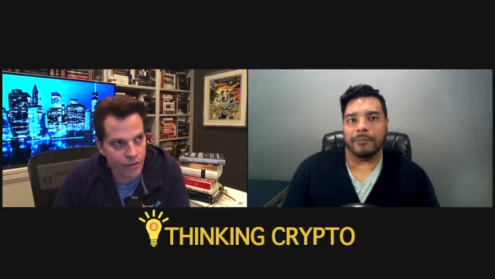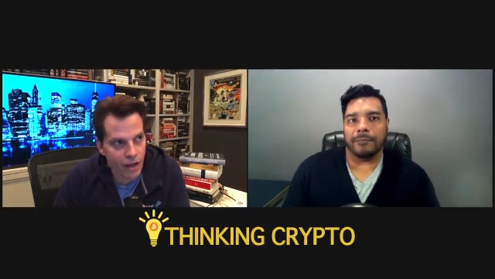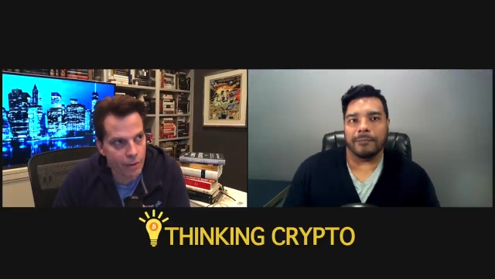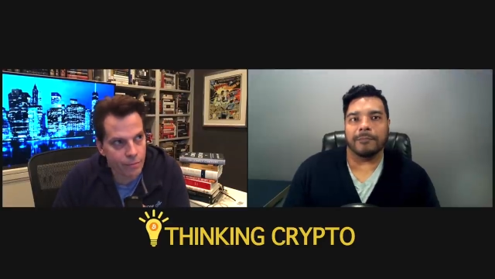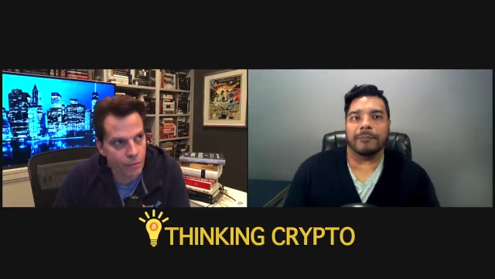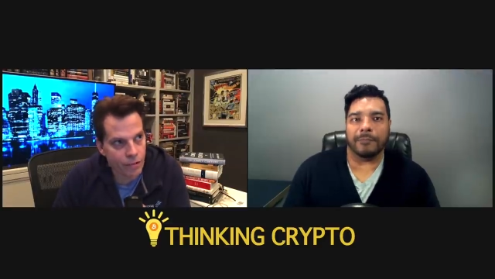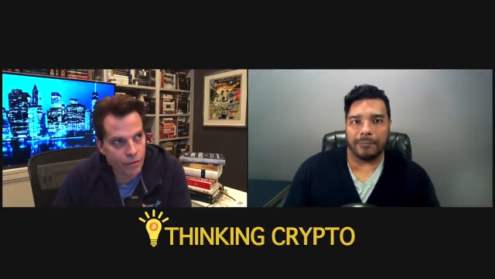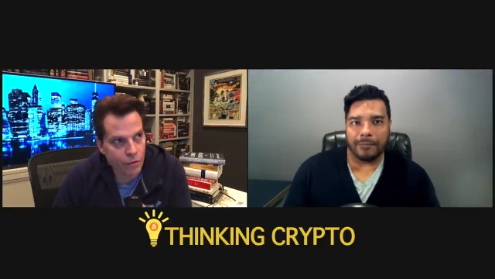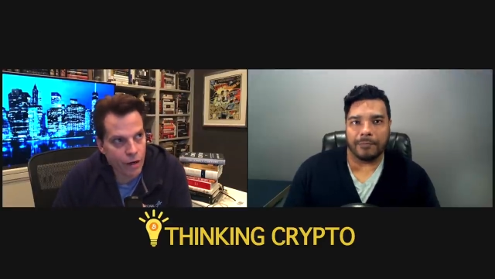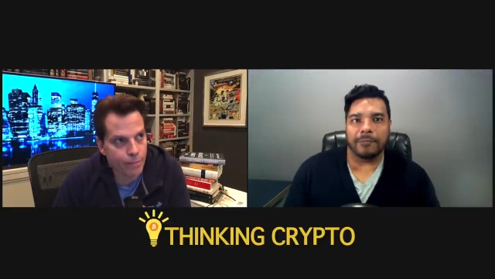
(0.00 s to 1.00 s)
Speaker 1: them. We have a
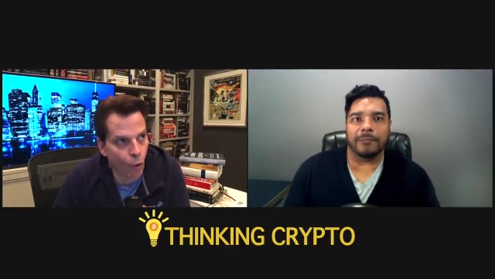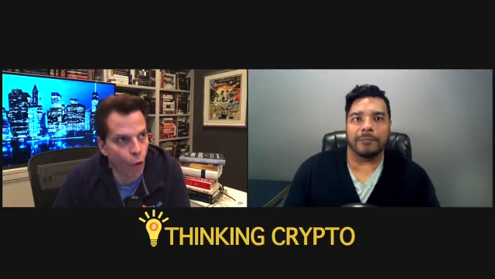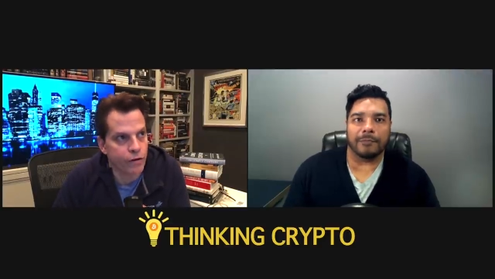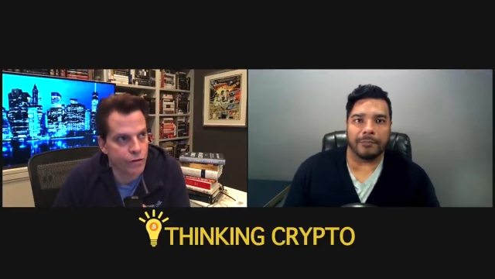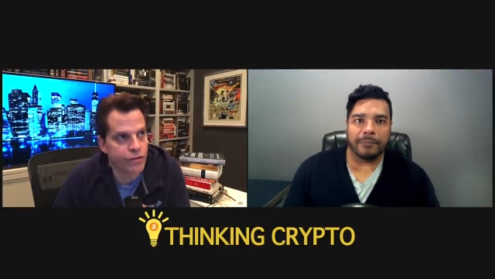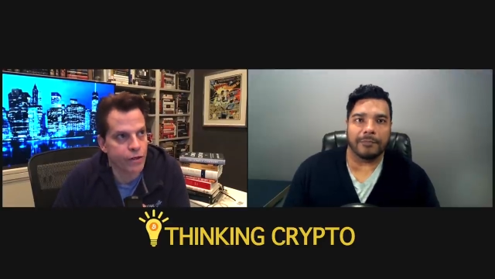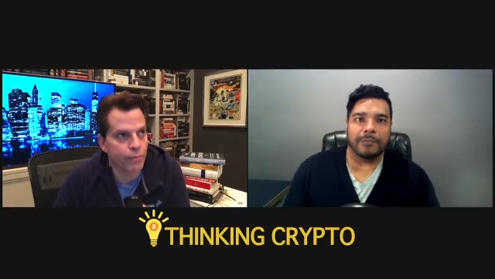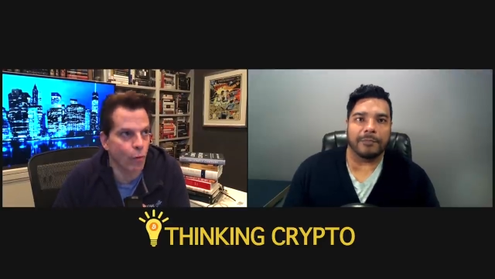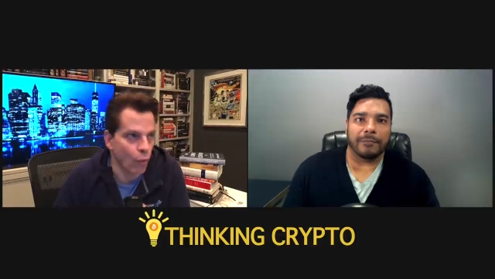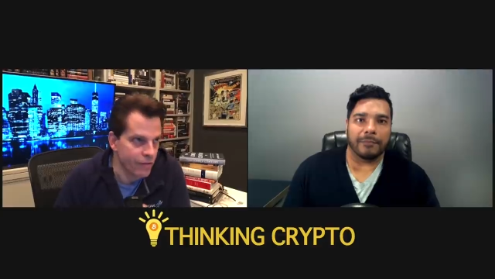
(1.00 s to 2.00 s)
great partnership
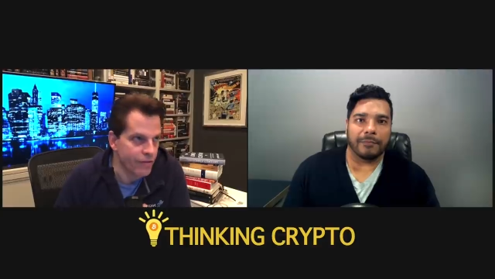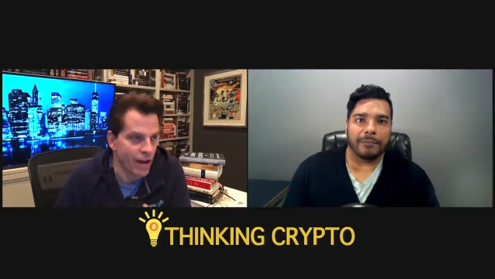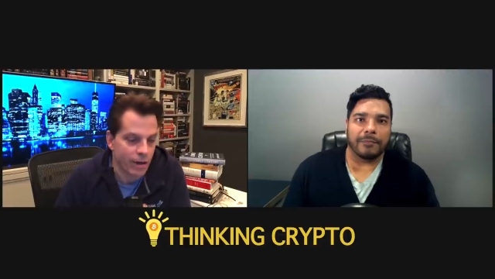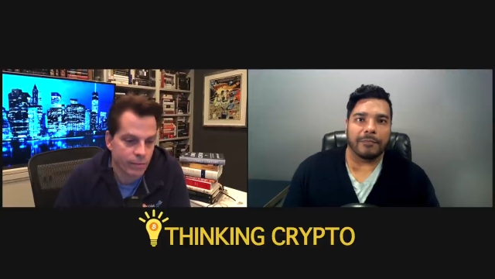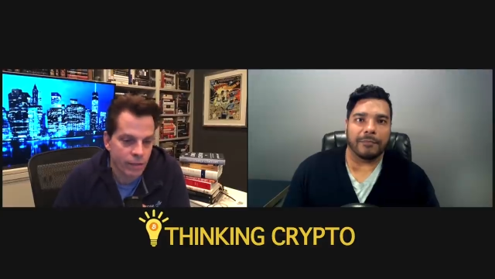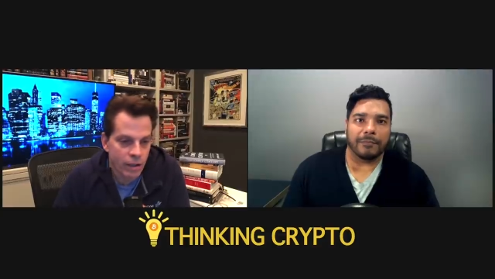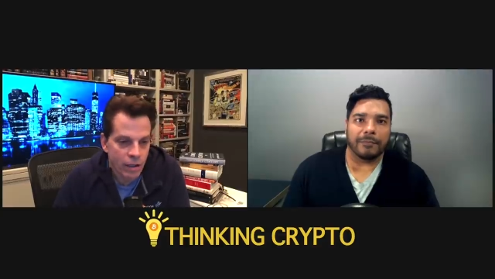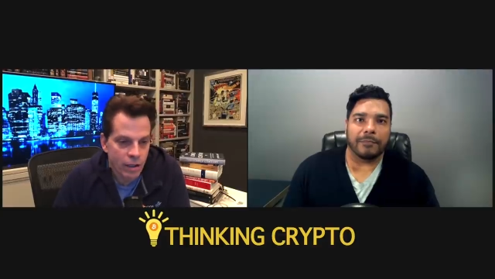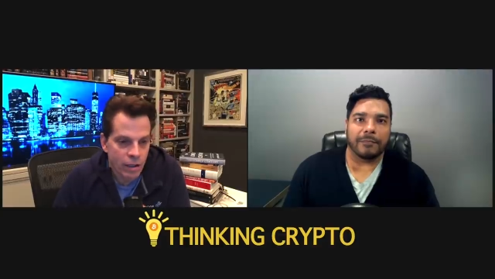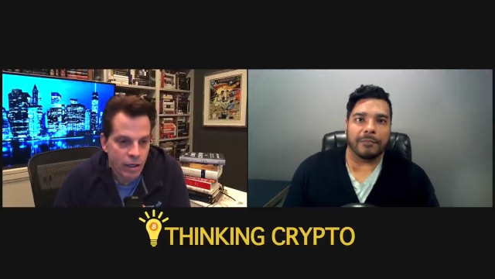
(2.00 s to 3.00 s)
with them.
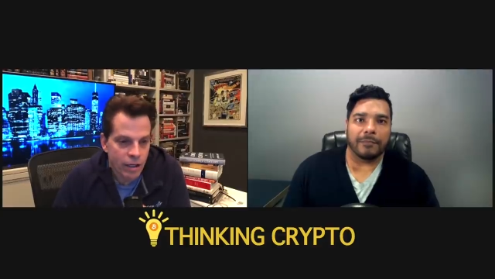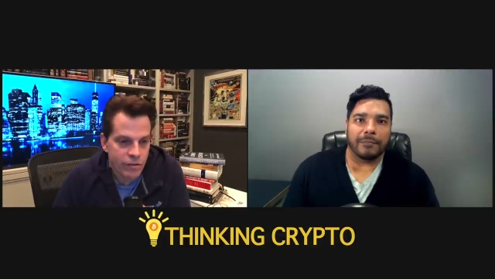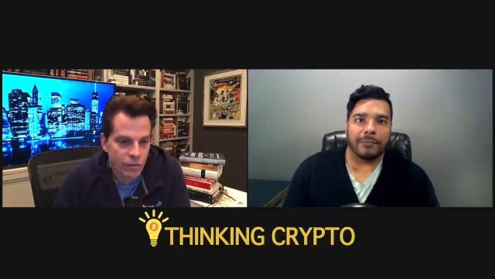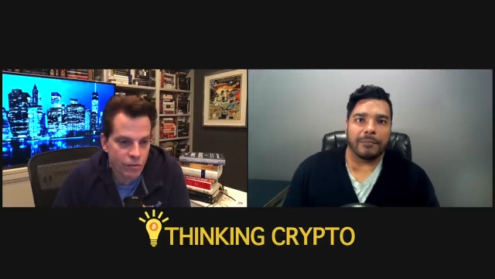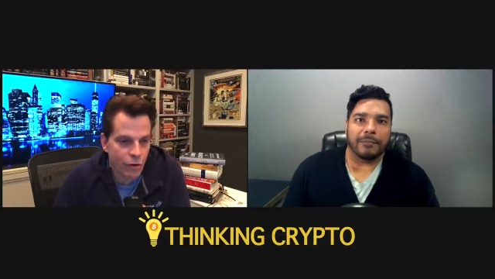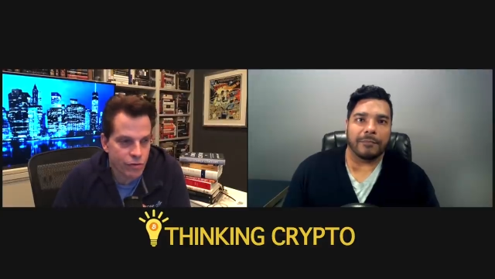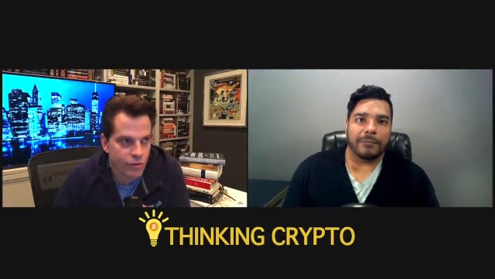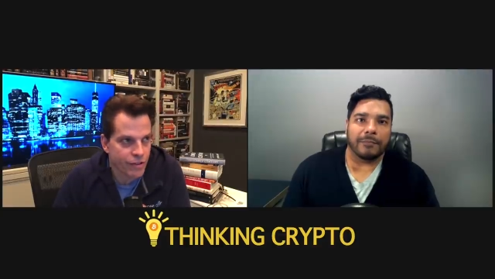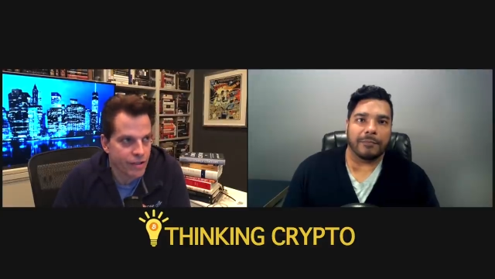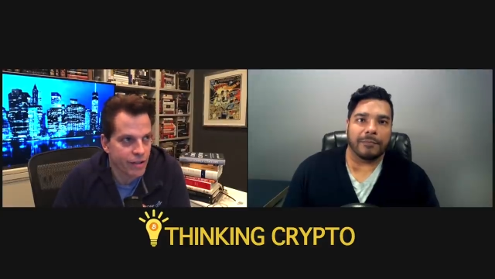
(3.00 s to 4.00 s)
And so those
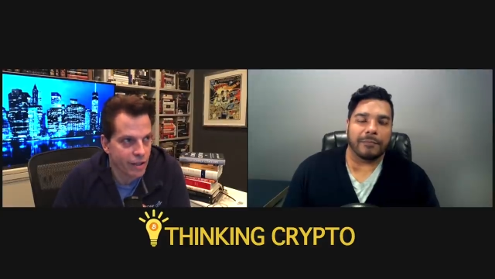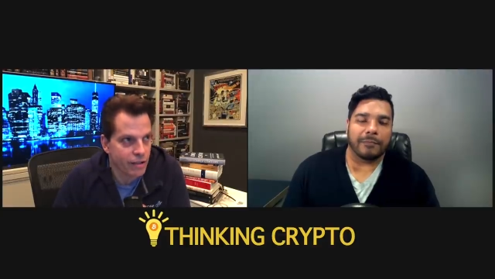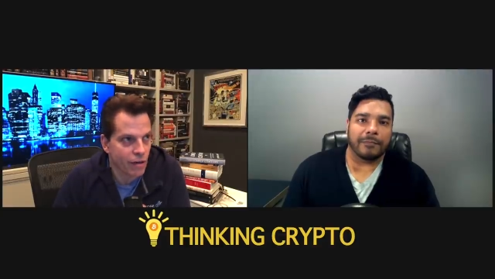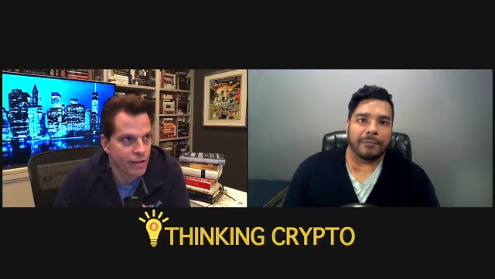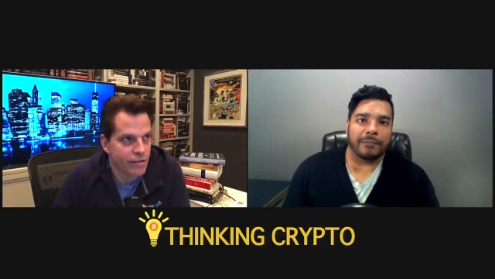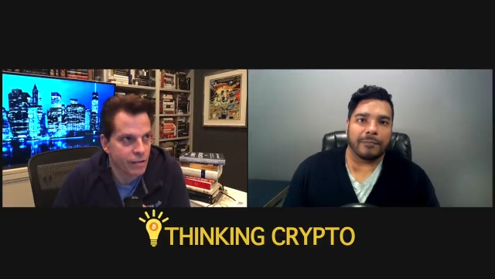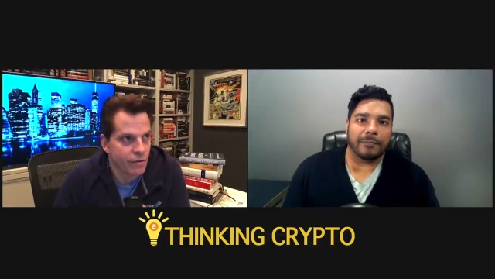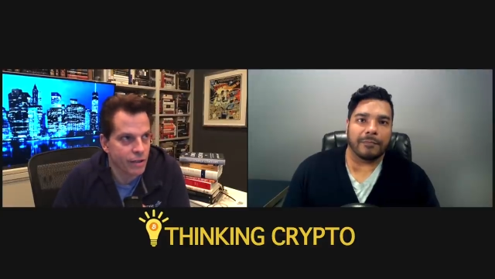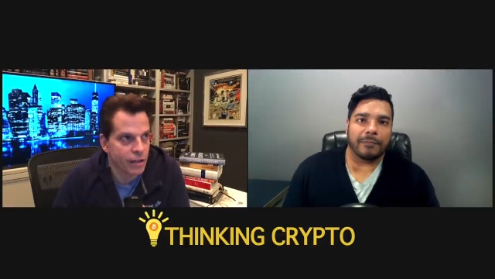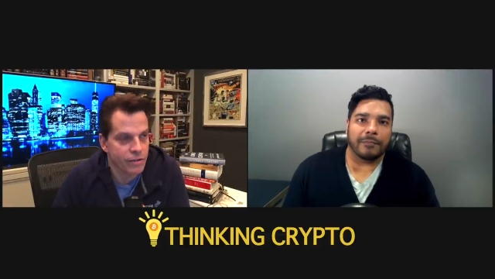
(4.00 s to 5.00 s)
three
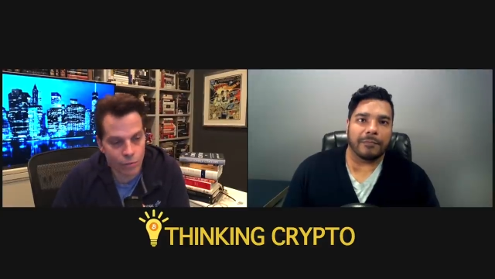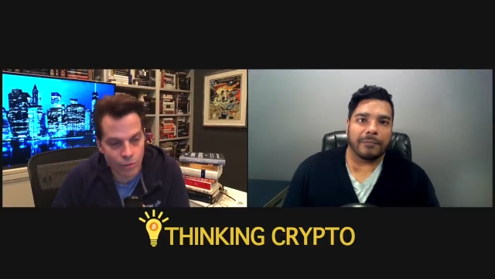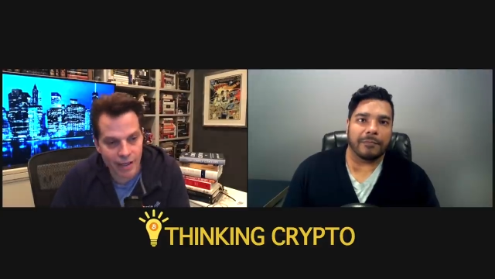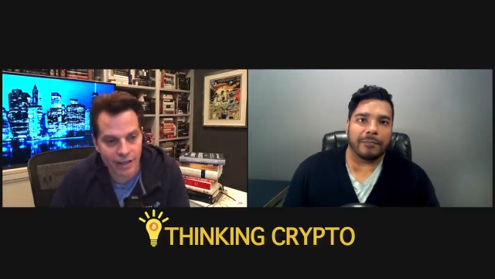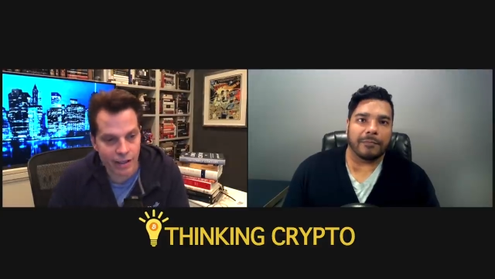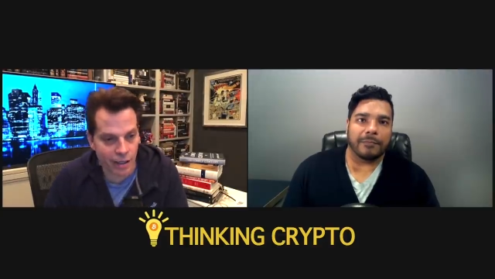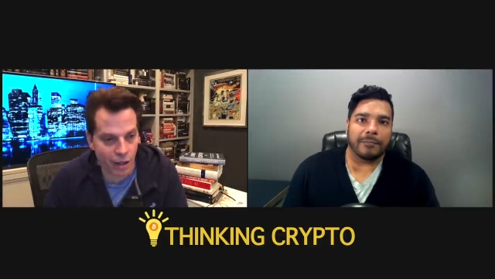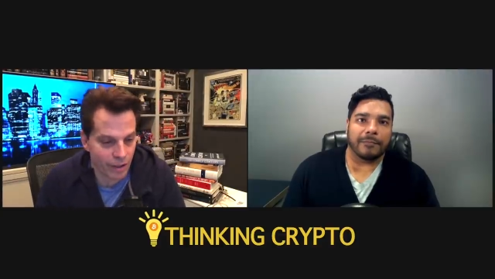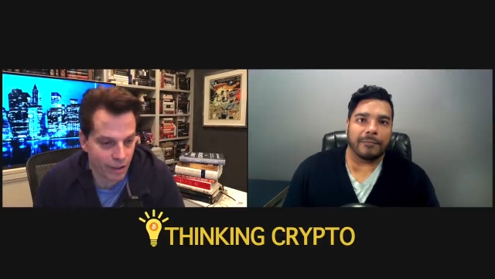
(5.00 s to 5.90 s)
criteria, so we got to get going on